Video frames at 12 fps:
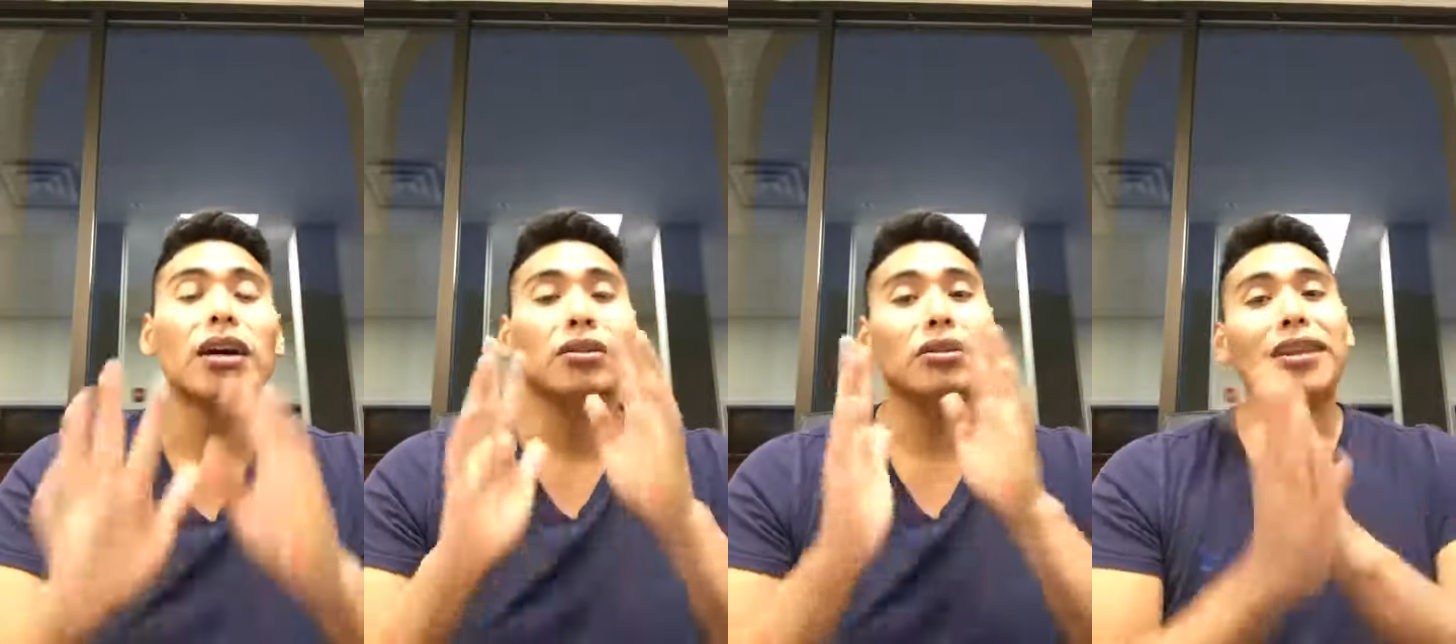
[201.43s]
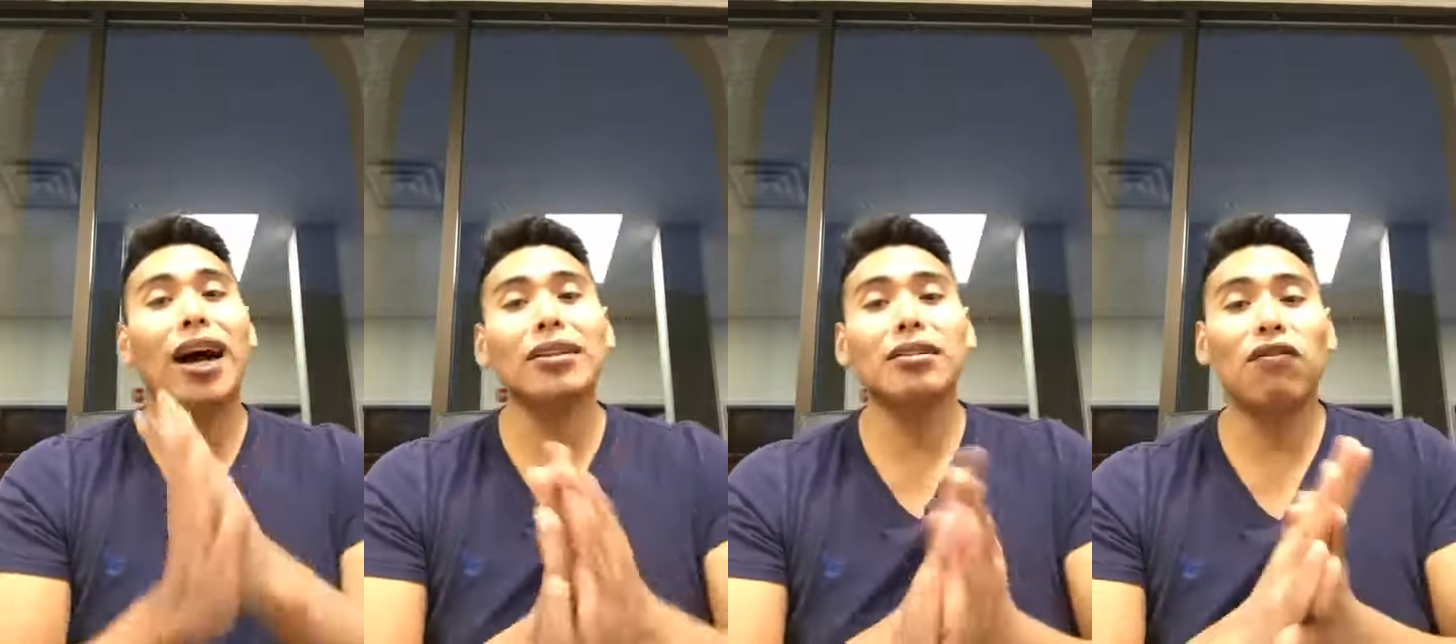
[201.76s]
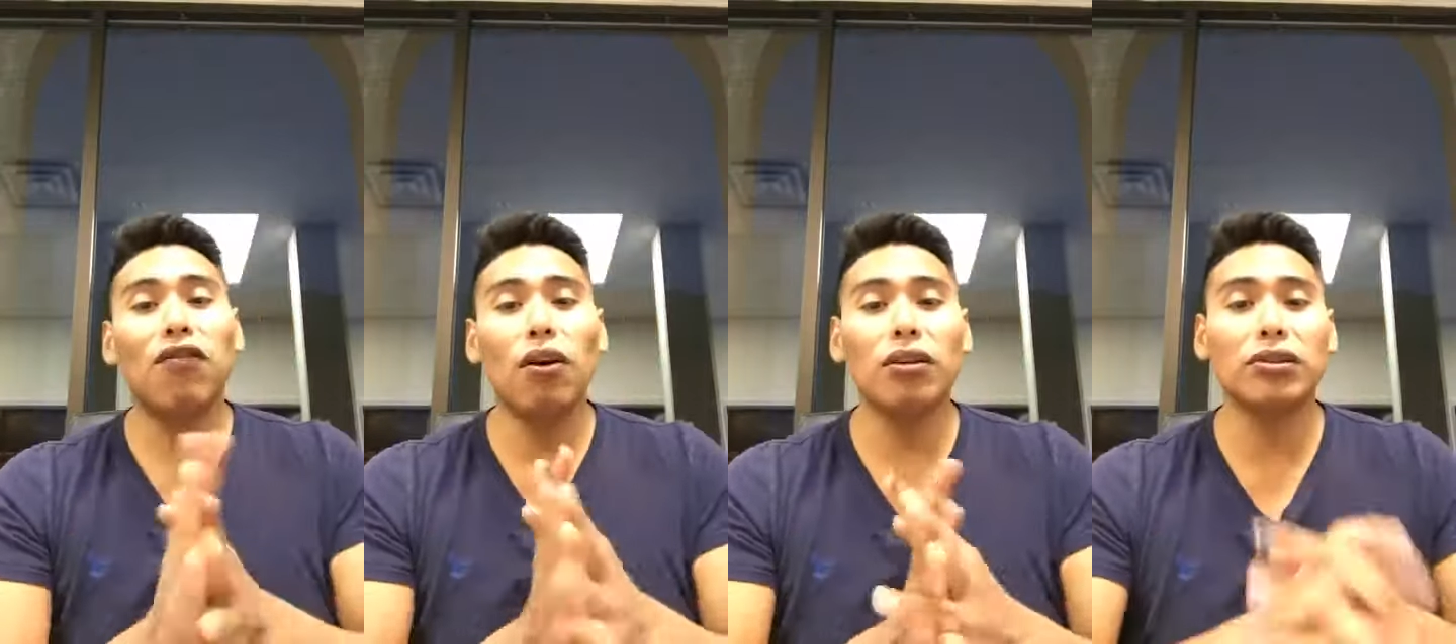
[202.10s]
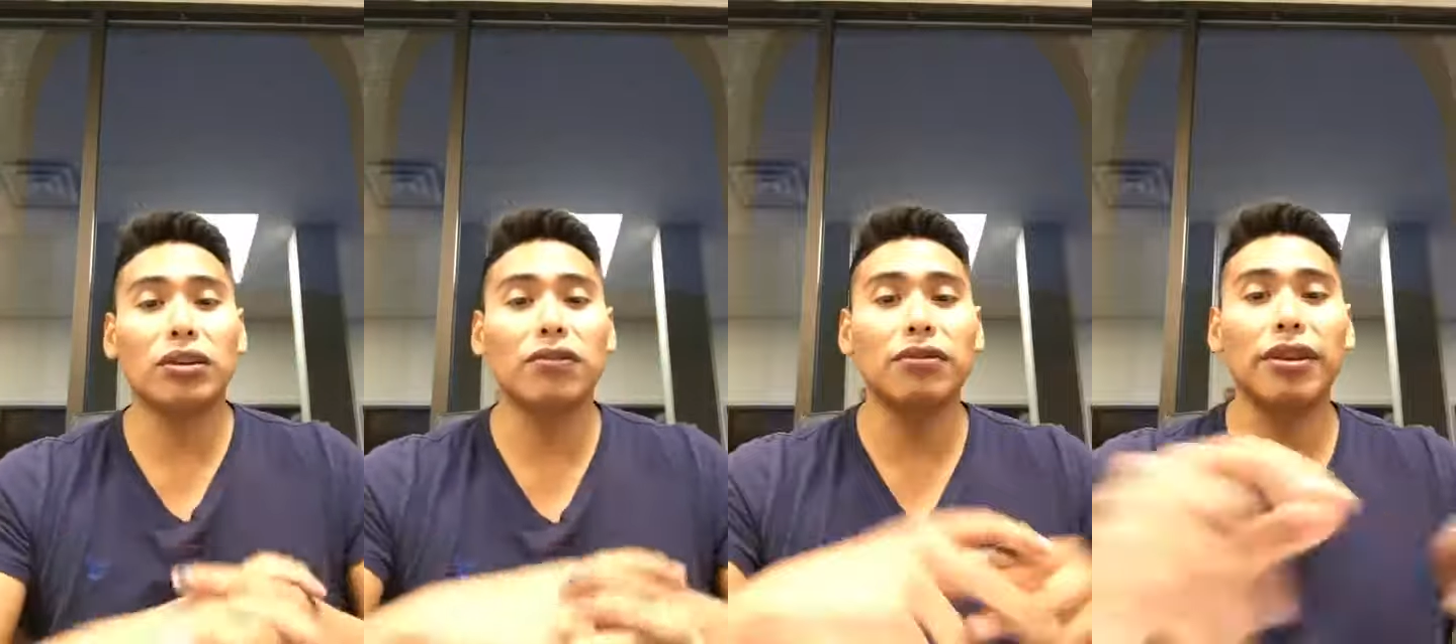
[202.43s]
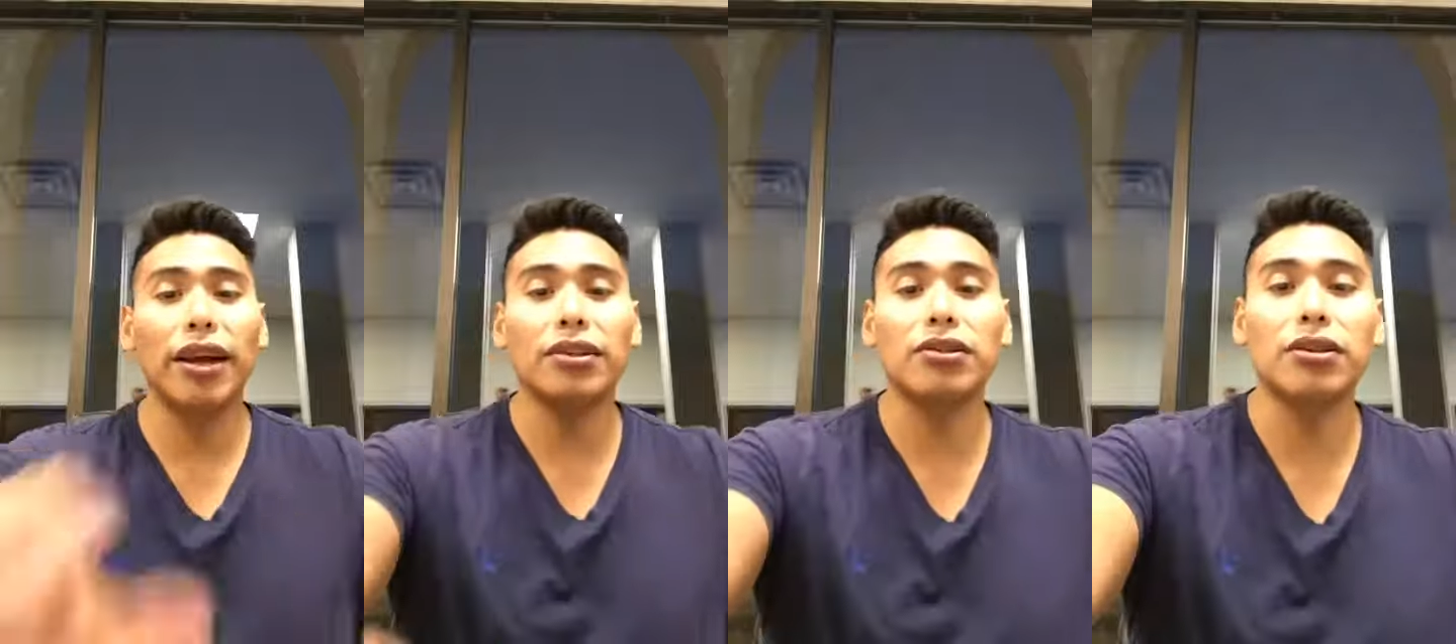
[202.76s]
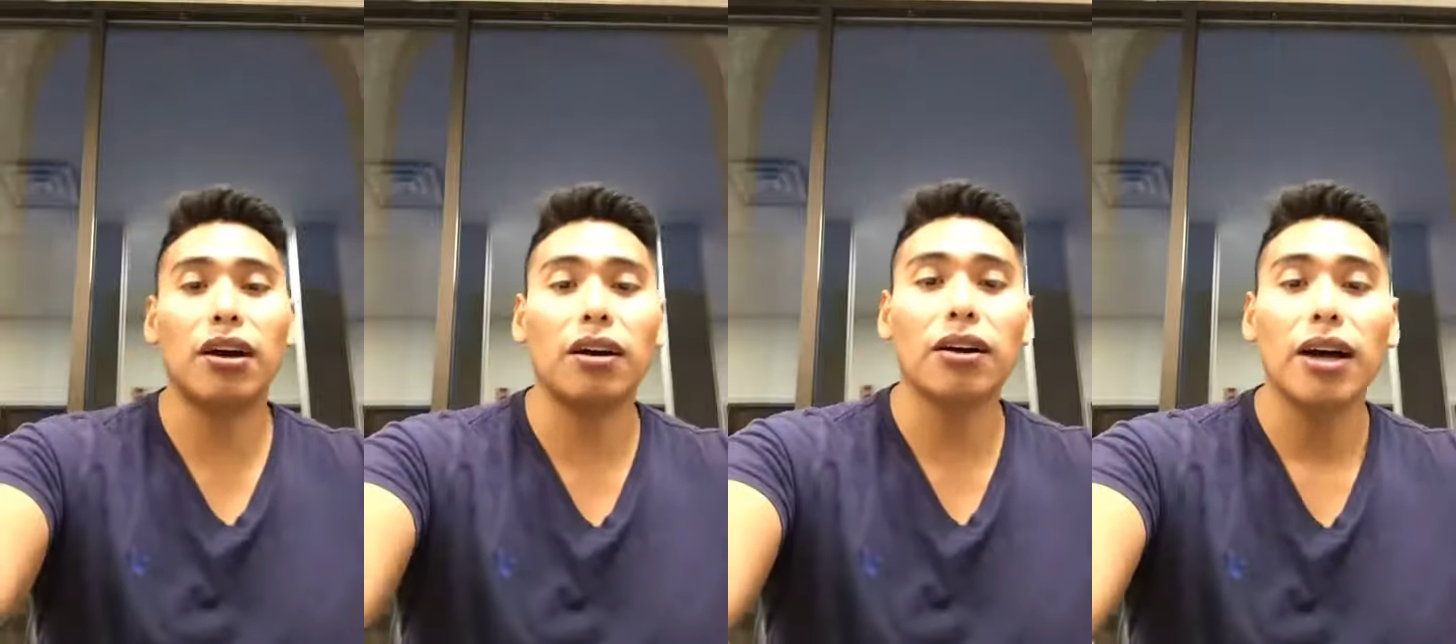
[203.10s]
So that's the focus of today's
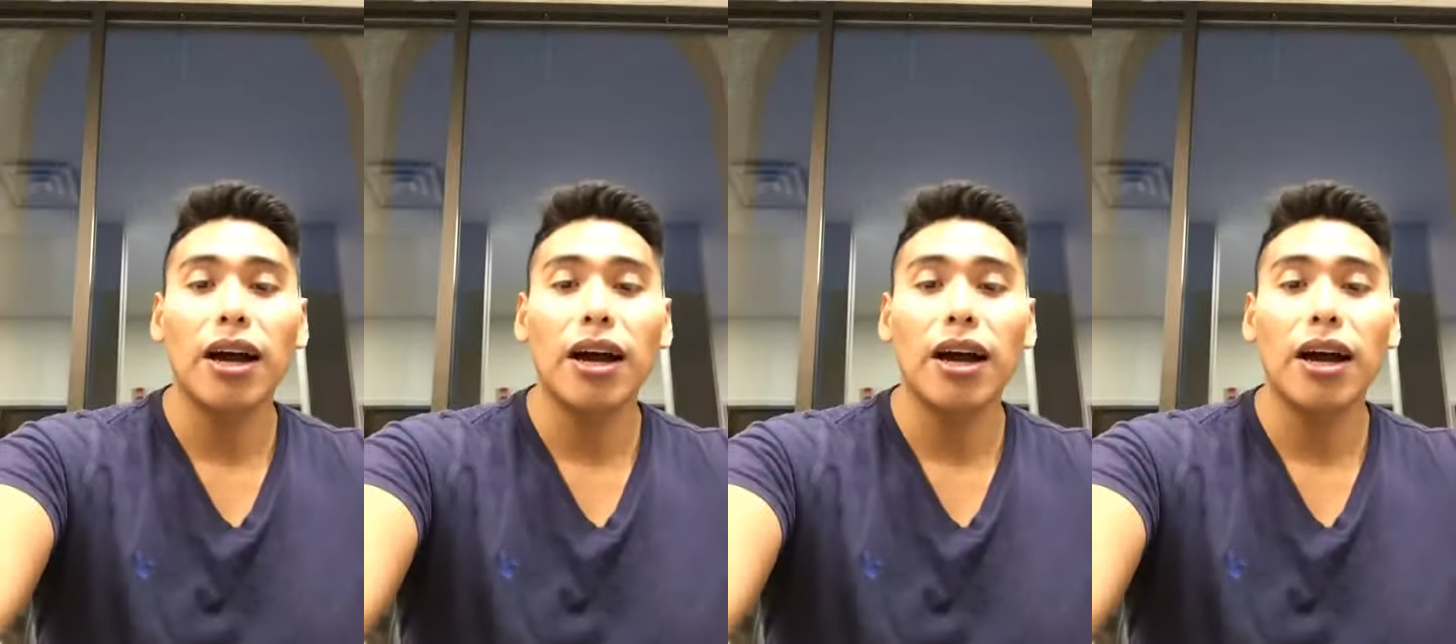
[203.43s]
talk.